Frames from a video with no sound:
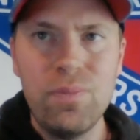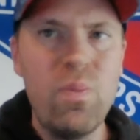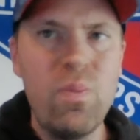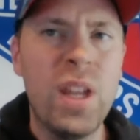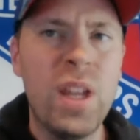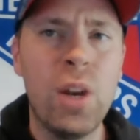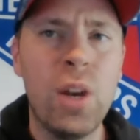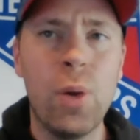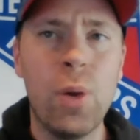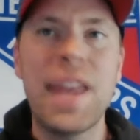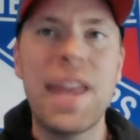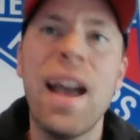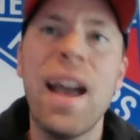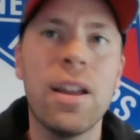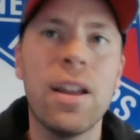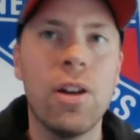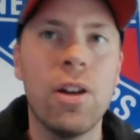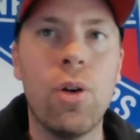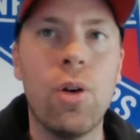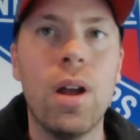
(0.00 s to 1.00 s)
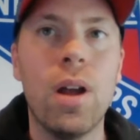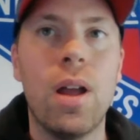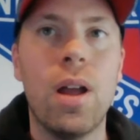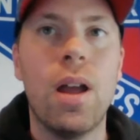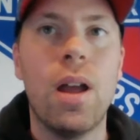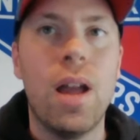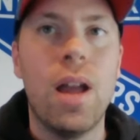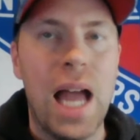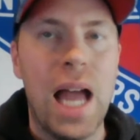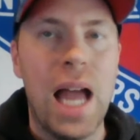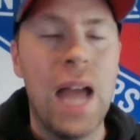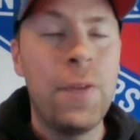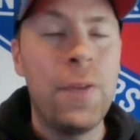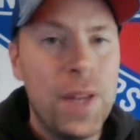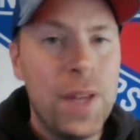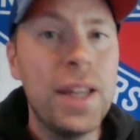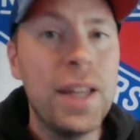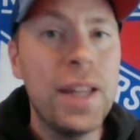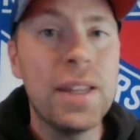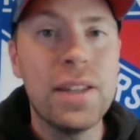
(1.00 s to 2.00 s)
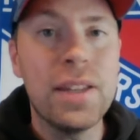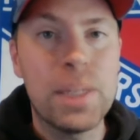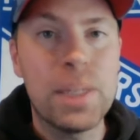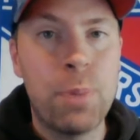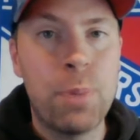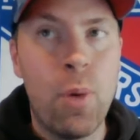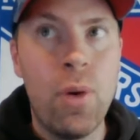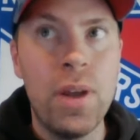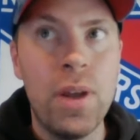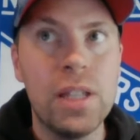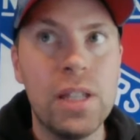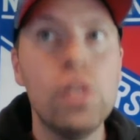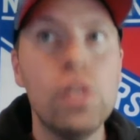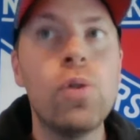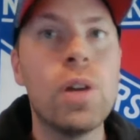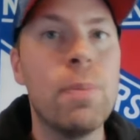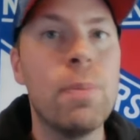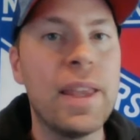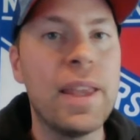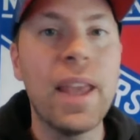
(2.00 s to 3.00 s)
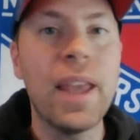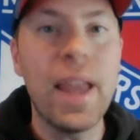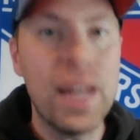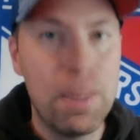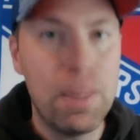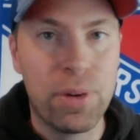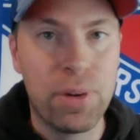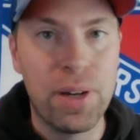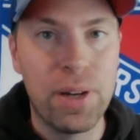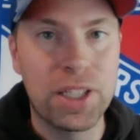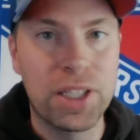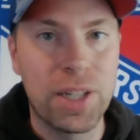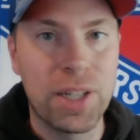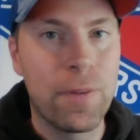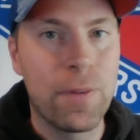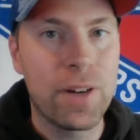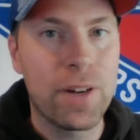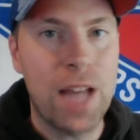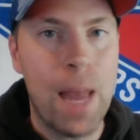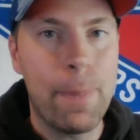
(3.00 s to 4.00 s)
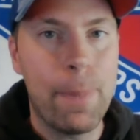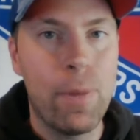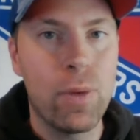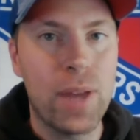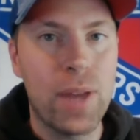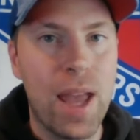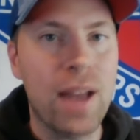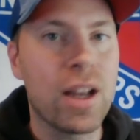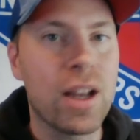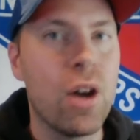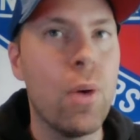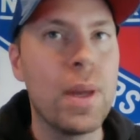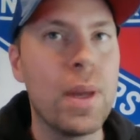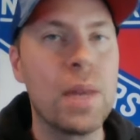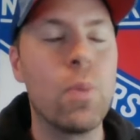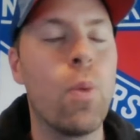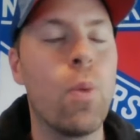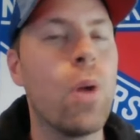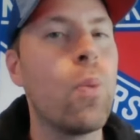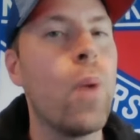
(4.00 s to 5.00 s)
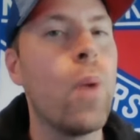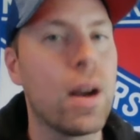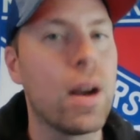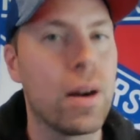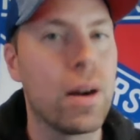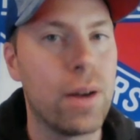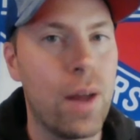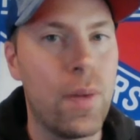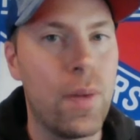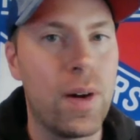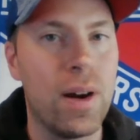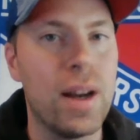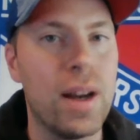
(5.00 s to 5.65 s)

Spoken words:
You know, with Kakko, I feel like at this point, you could make any prediction for Kaapo Kakko in one way or another.